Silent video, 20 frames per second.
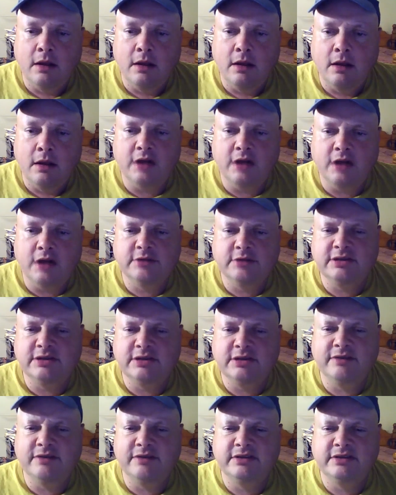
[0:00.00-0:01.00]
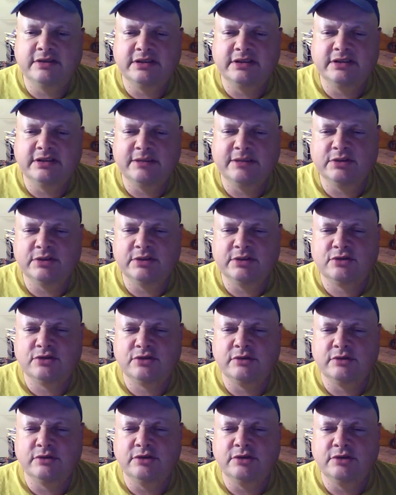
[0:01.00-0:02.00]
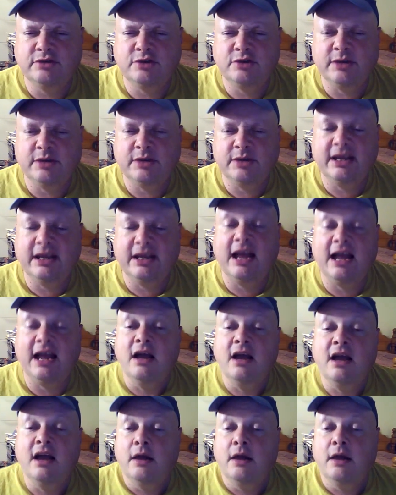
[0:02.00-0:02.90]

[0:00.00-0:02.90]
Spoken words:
Articles 11 and 13 will destroy YouTube. Yeah.